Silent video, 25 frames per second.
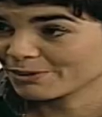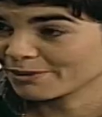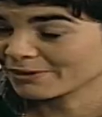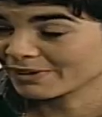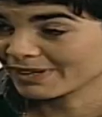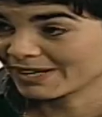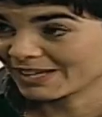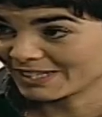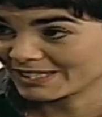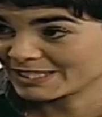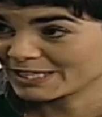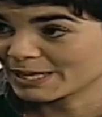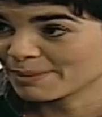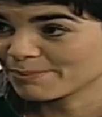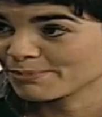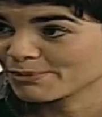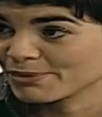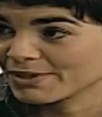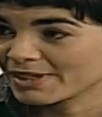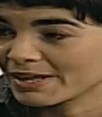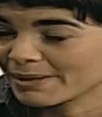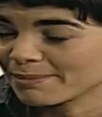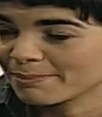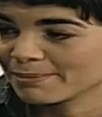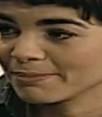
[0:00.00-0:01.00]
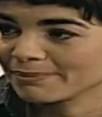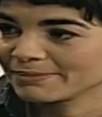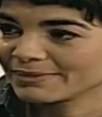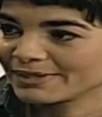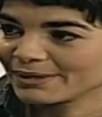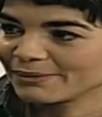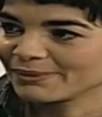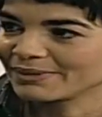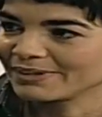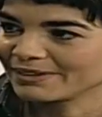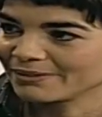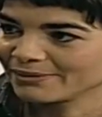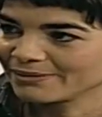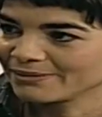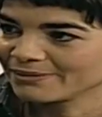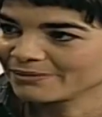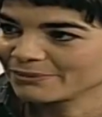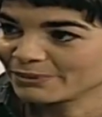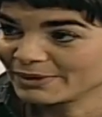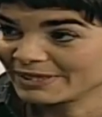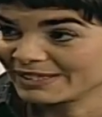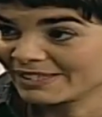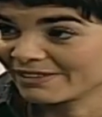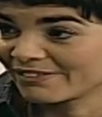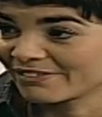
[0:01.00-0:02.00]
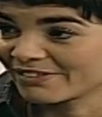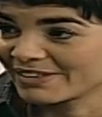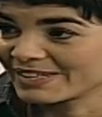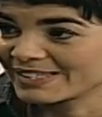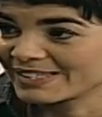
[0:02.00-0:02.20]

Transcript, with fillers: don't catch up with them, they will win the